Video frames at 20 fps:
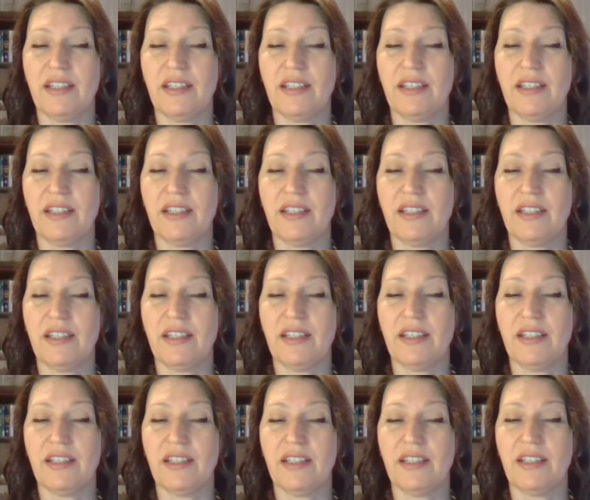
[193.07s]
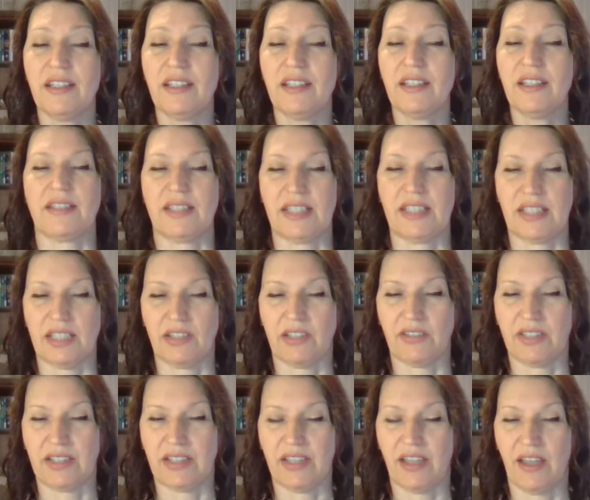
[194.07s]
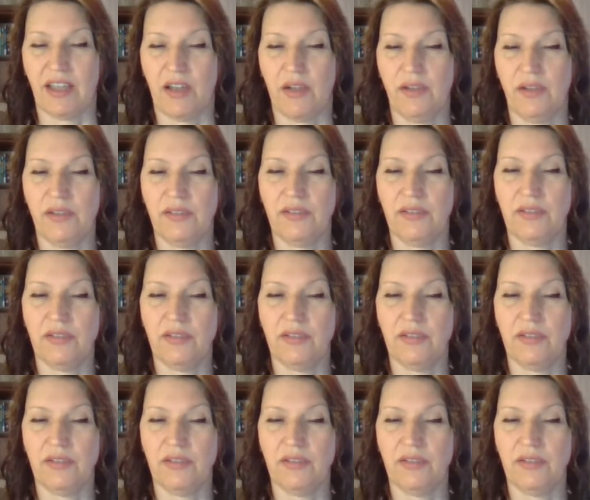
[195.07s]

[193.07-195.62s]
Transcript: Just feeling very present here and now